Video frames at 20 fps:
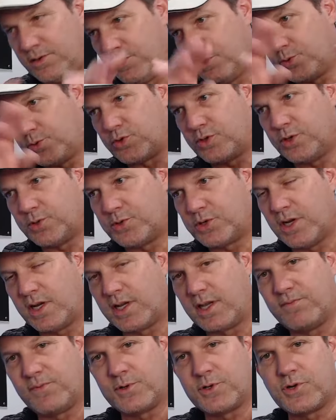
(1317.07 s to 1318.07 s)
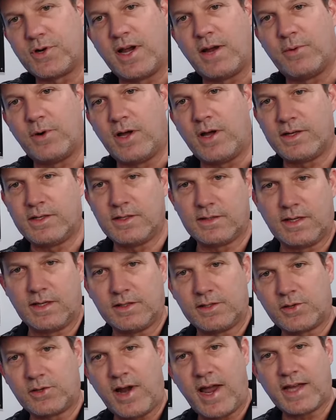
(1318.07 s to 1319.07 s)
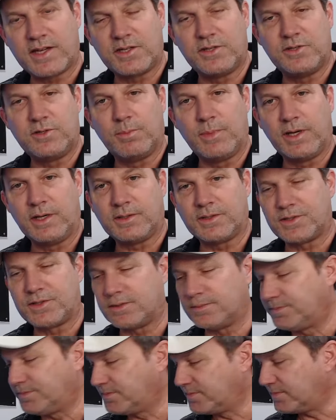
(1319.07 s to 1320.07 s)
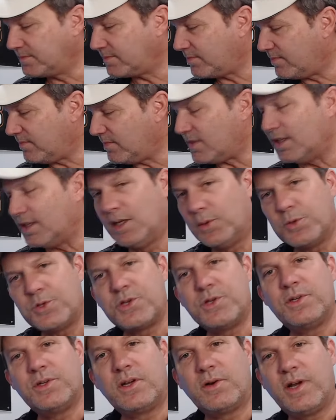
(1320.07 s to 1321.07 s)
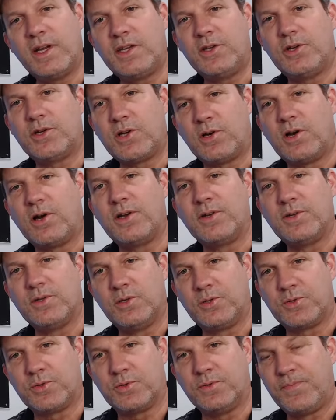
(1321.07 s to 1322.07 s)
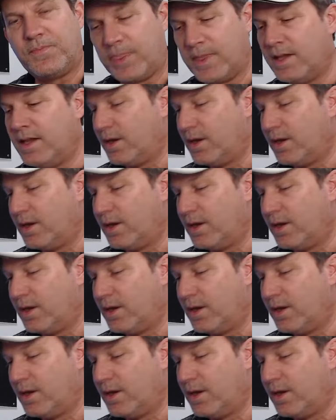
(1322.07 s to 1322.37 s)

you're checking for dry rot and cracks in your belts, I want you to crank your car in neutral.